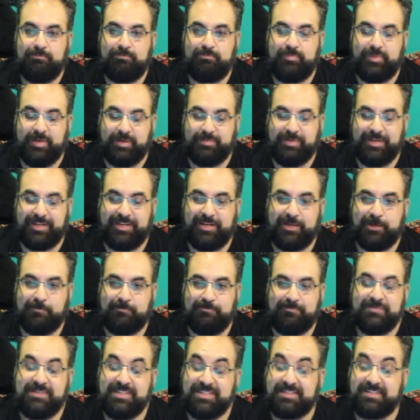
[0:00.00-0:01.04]
Big Mike here.
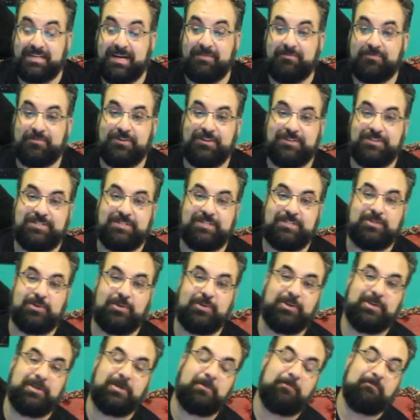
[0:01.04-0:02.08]
It's time for another
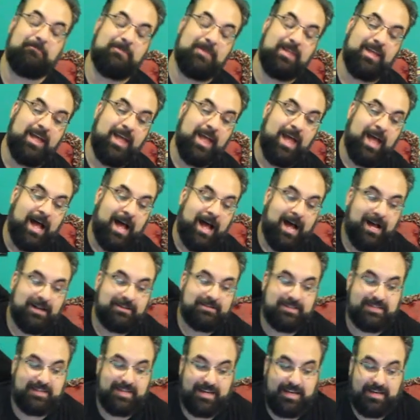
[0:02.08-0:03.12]
tutorial.
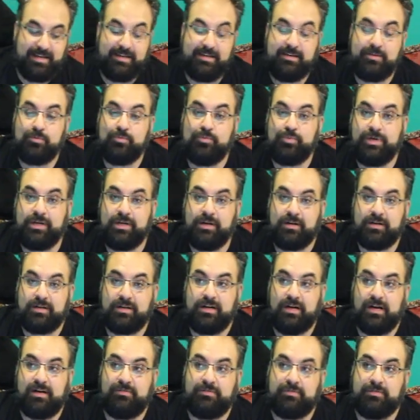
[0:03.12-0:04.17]
Today we are
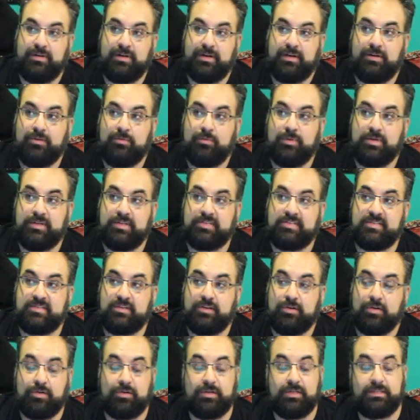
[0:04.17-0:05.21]
covering what is
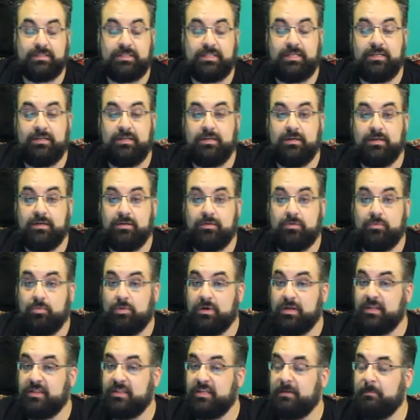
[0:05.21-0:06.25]
currently one
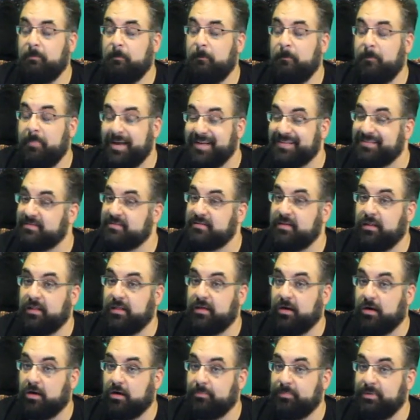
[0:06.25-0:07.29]
of the best-selling
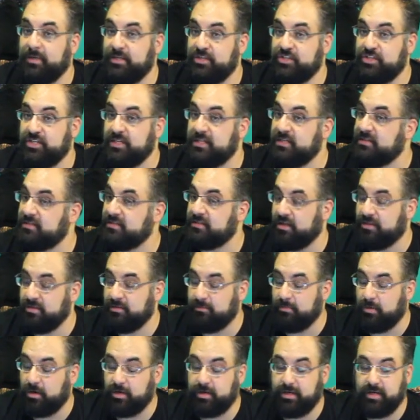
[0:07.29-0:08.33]
RPGs on the
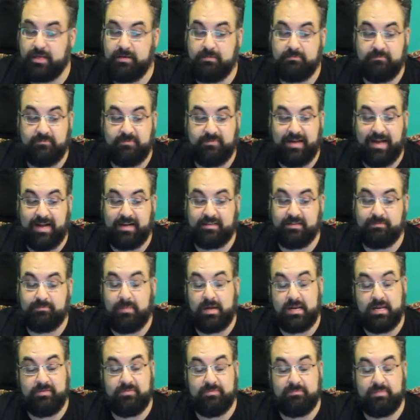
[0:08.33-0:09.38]
market. In fact, it
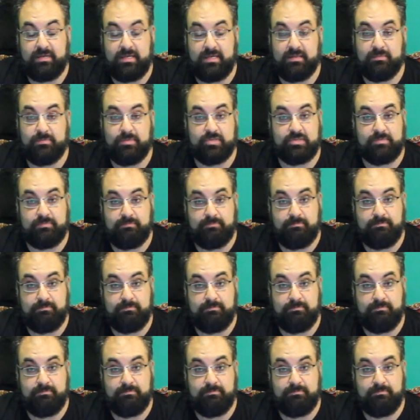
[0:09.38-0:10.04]
might even be the most